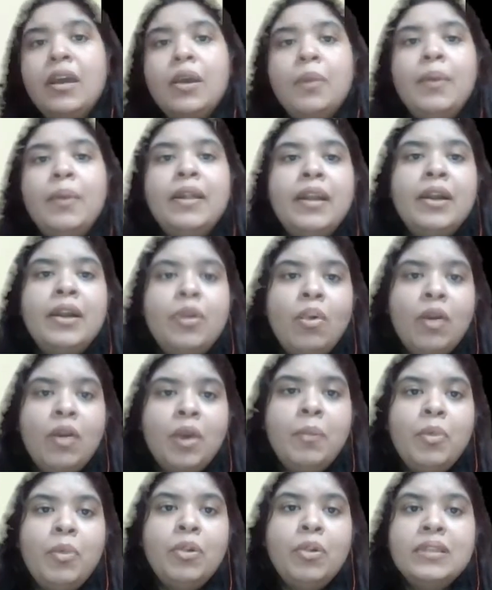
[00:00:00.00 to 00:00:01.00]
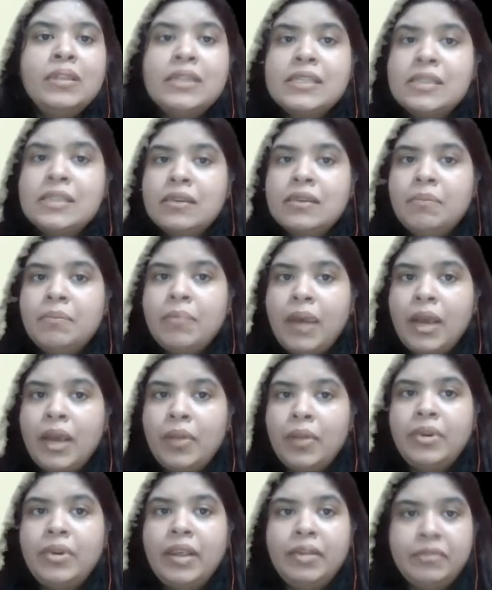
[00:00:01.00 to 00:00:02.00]
when I talk about this term
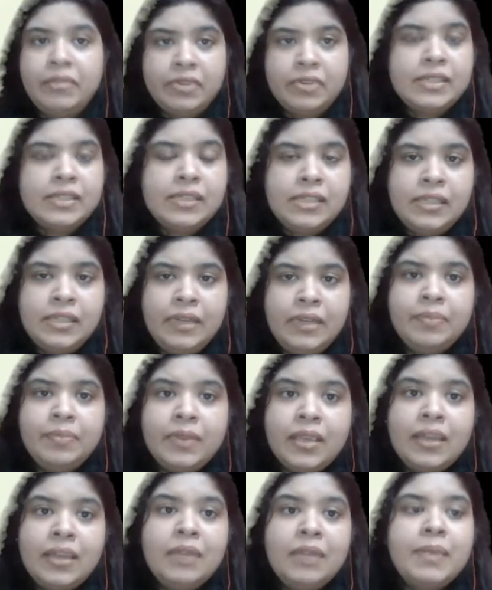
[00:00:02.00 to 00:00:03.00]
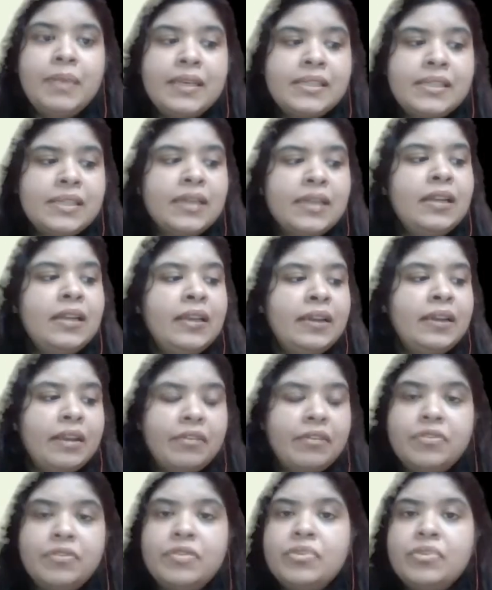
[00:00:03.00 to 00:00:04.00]
biodiversity, it basically
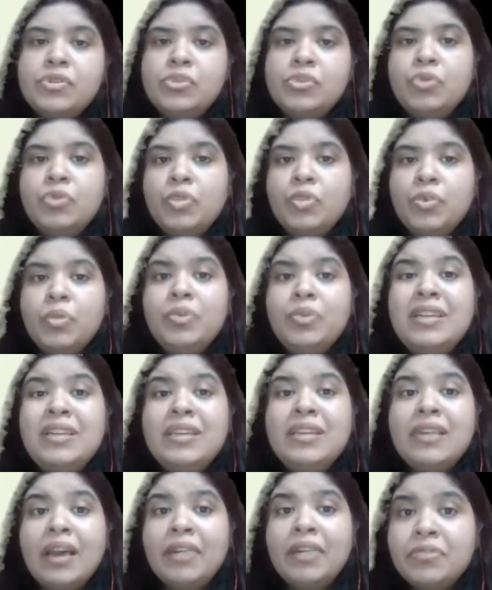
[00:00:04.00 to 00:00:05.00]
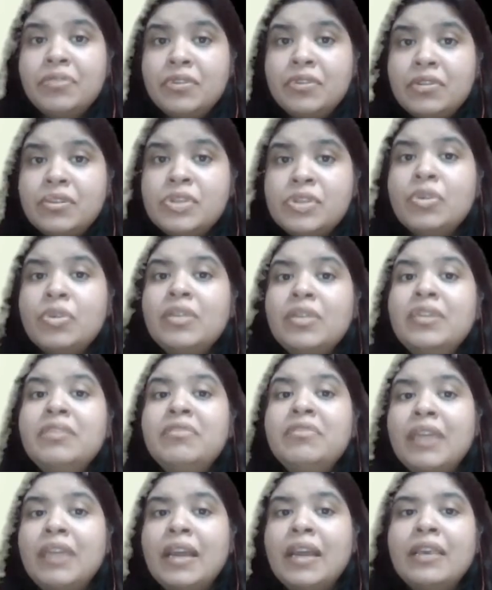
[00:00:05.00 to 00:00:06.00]
refers to the diverse or the
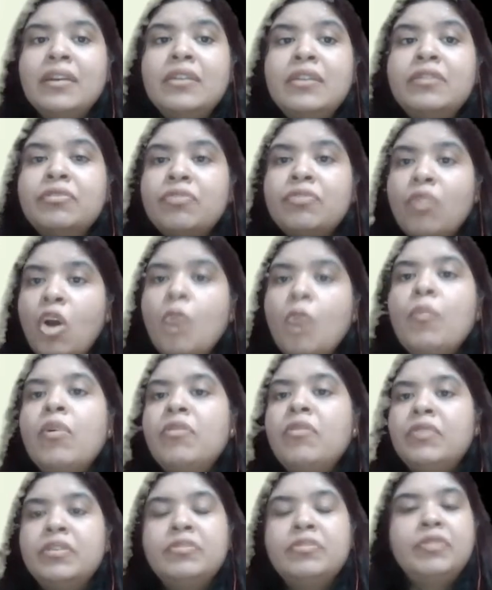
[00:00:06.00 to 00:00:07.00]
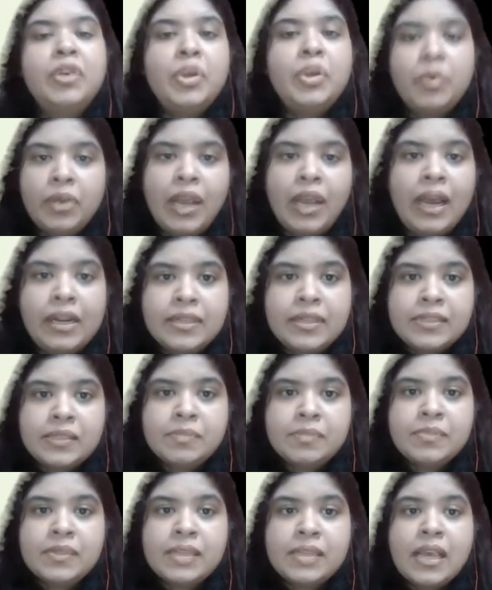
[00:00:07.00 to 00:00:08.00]
varied form of different
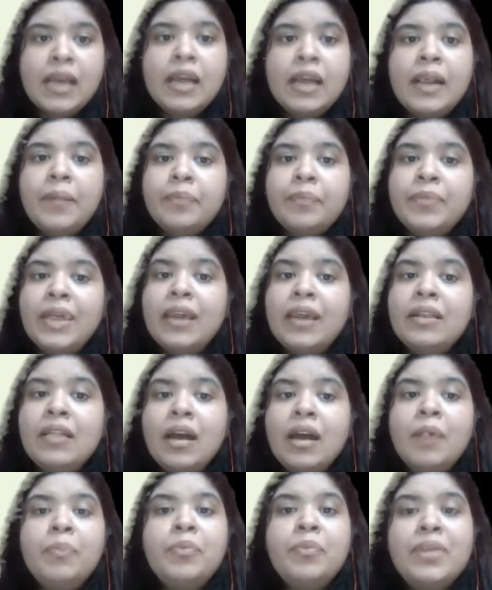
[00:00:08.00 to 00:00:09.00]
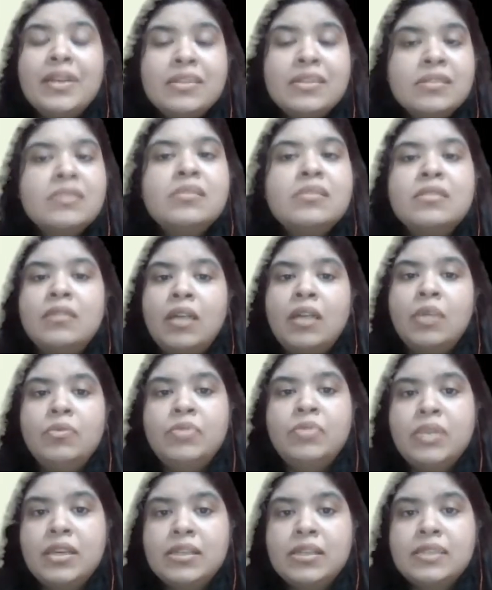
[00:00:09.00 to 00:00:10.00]
organisms that are present
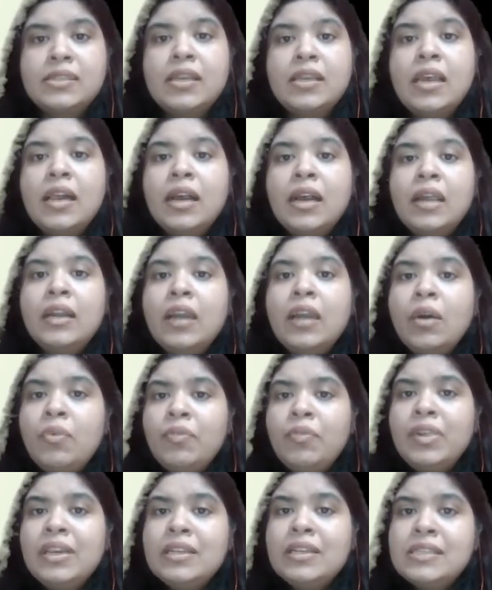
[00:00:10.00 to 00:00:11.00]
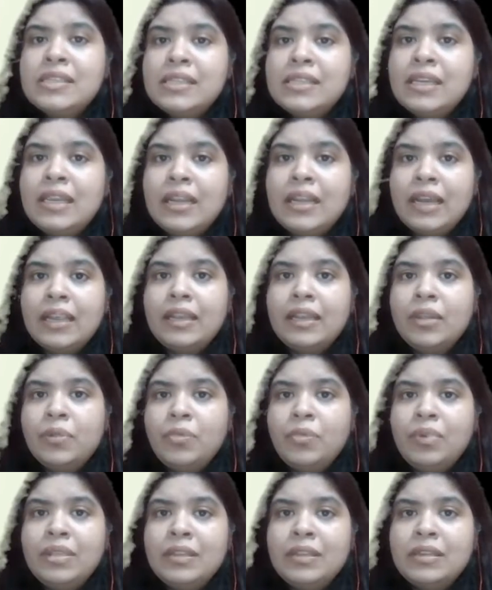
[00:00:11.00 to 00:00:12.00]
around us. Now we can see
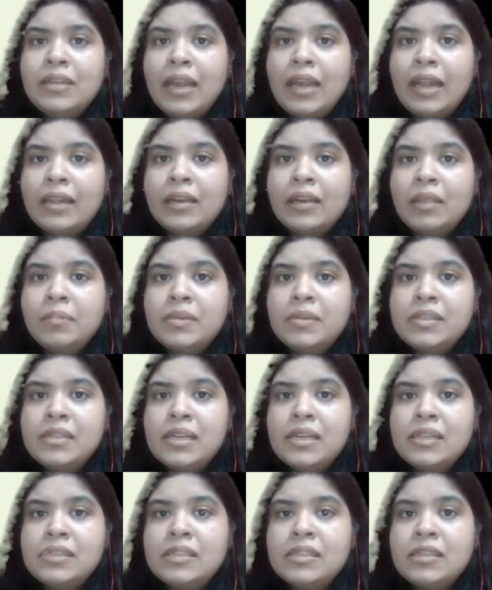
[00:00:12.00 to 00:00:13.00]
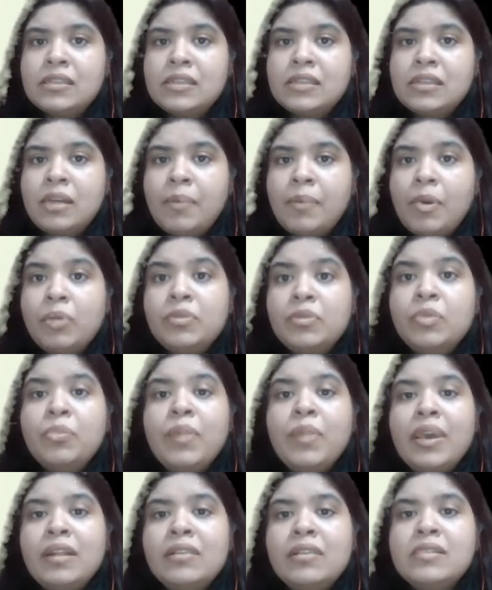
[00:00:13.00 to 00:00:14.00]
in the diagram it tells us about the
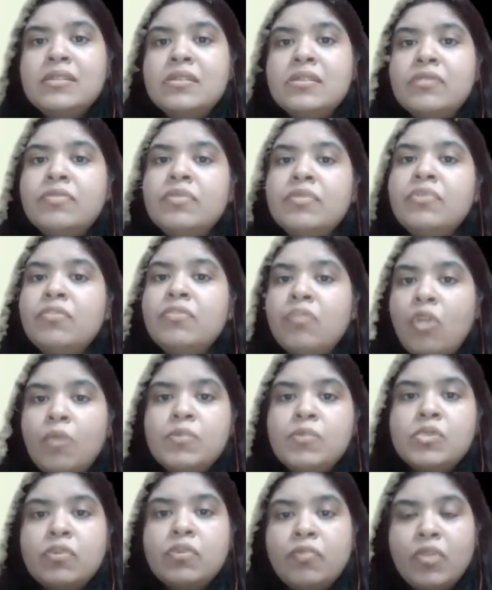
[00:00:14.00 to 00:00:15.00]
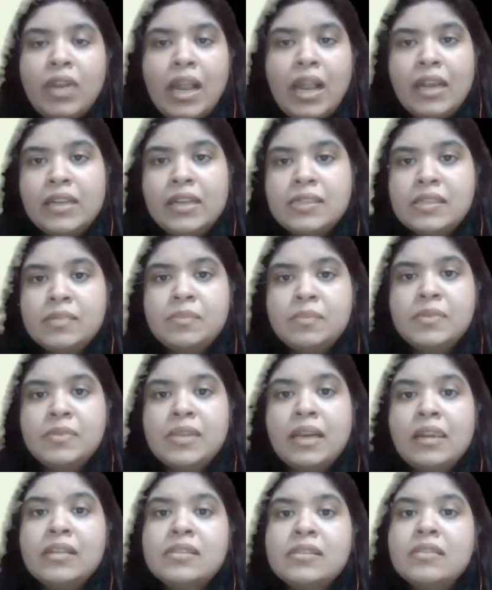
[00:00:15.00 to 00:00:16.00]
various different forms of organisms
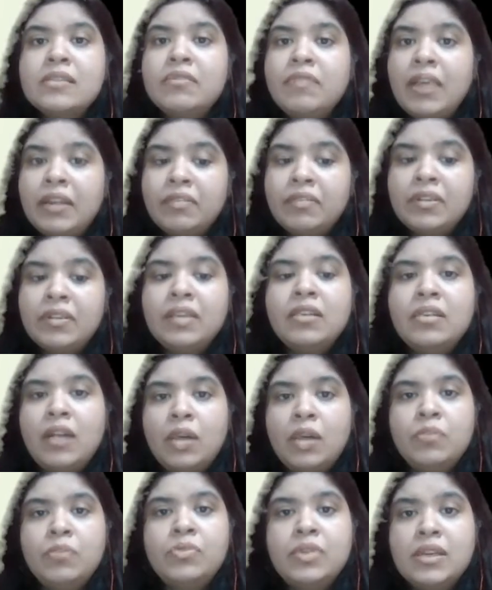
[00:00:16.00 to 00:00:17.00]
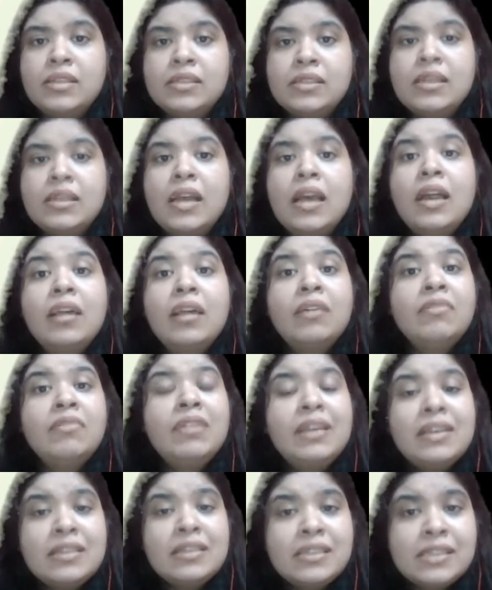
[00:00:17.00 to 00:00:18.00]
that are surviving around us.
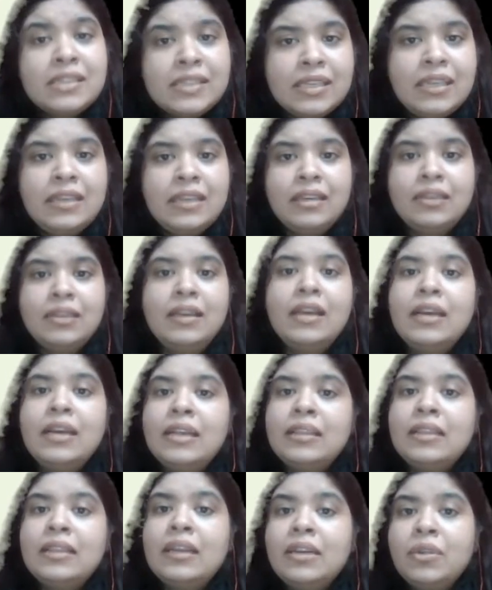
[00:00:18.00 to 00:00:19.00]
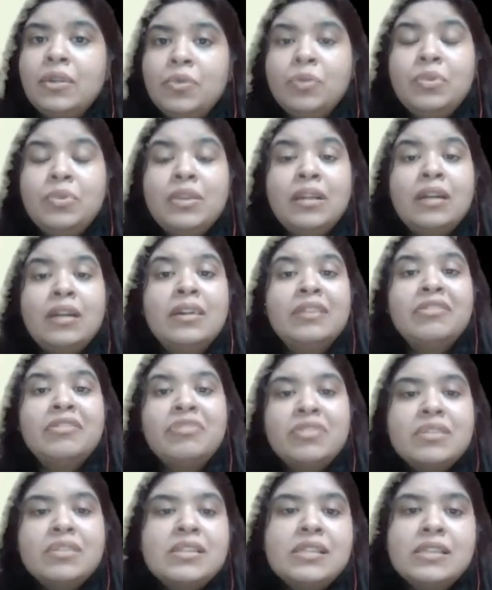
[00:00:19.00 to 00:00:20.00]
We can see that there are
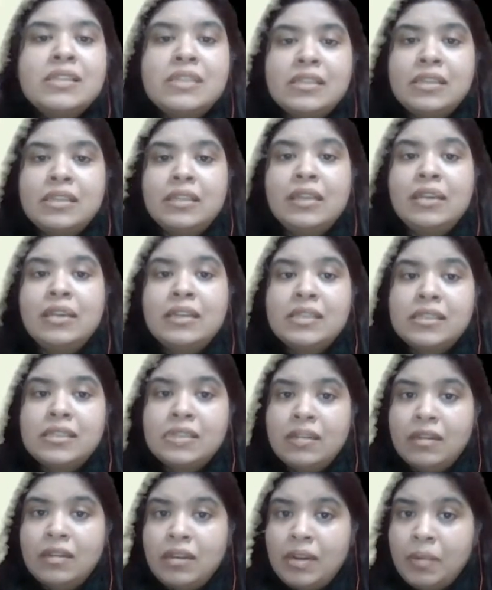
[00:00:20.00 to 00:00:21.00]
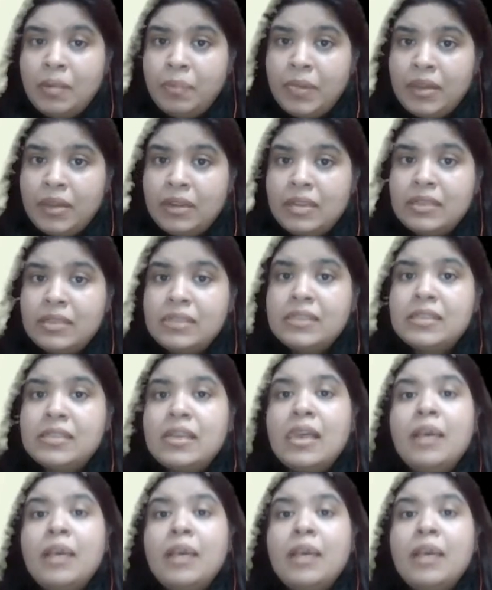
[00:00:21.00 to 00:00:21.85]
differences in their external appearance.